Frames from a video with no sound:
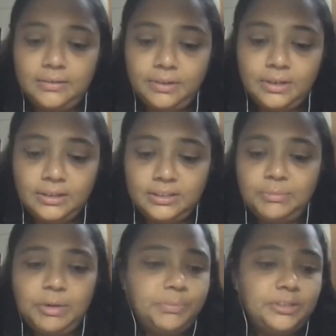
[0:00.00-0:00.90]

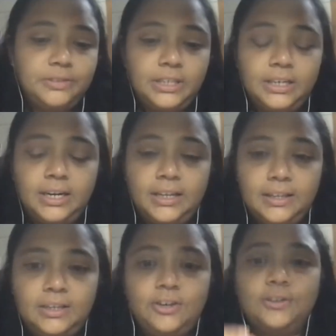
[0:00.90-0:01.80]
Nazima Parveen, and I
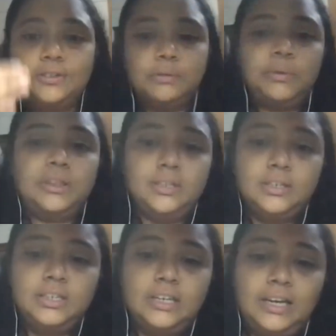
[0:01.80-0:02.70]
think yours would be
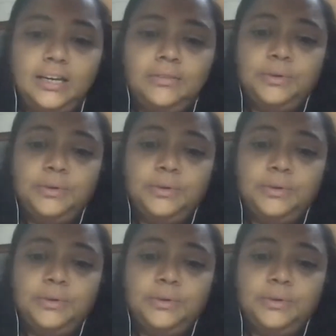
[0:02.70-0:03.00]
third in line